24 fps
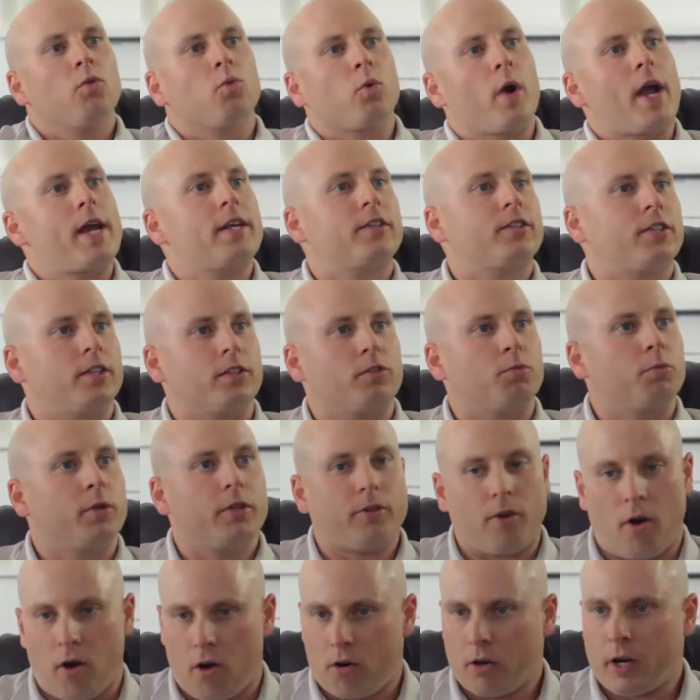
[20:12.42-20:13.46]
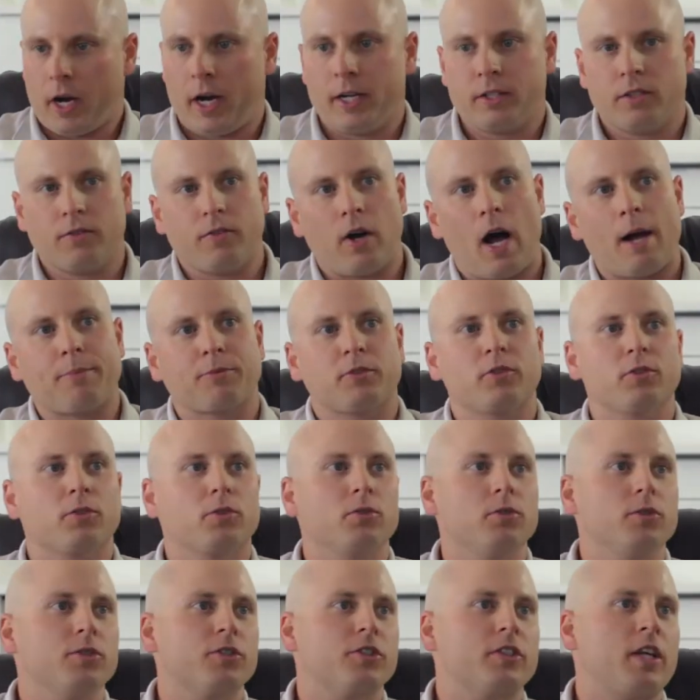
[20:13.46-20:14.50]
races with all kinds of
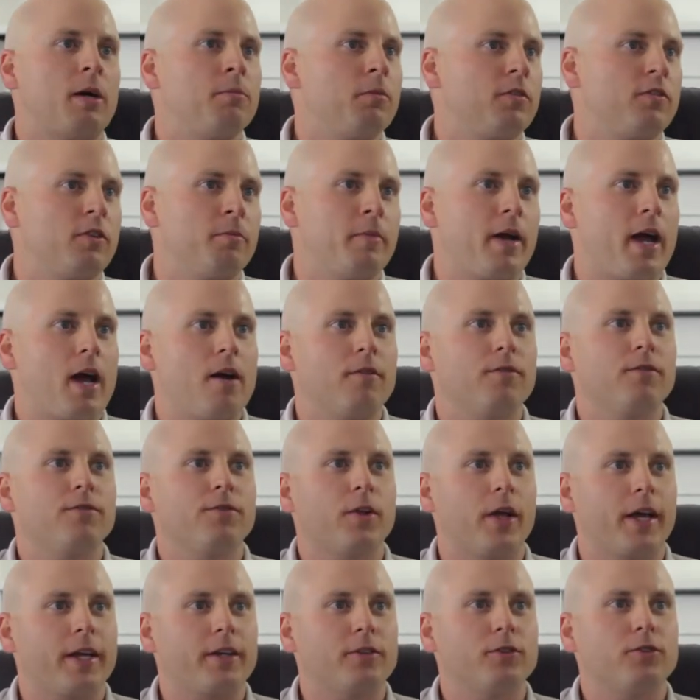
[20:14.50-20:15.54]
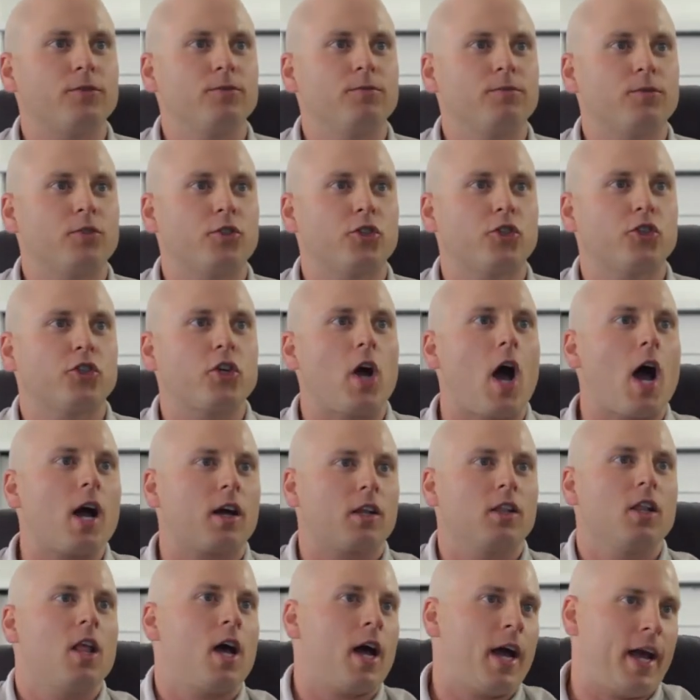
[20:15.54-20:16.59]
obstacles. Some of them have like
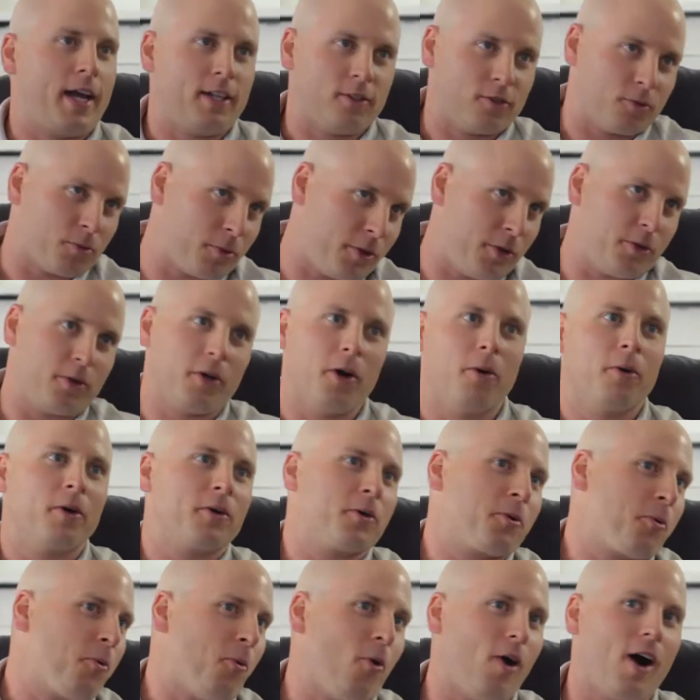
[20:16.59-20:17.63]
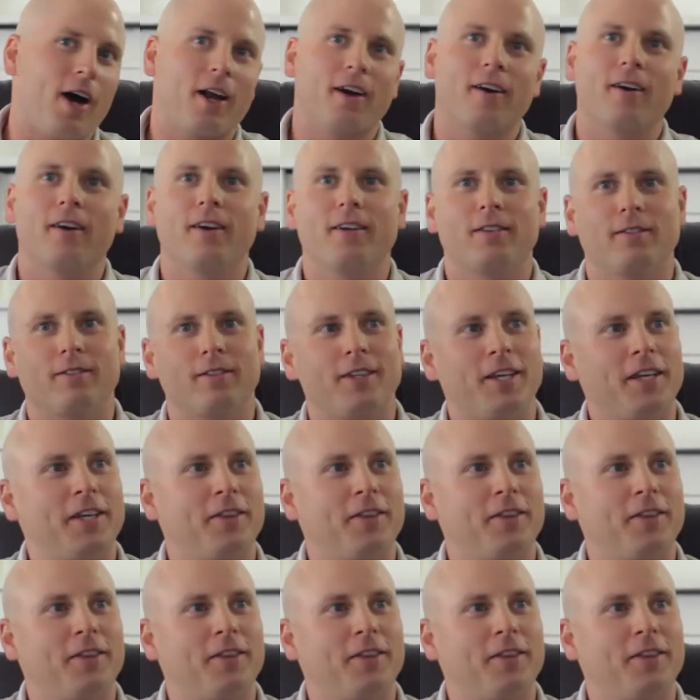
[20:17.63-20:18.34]
shock lines when you go underwater, and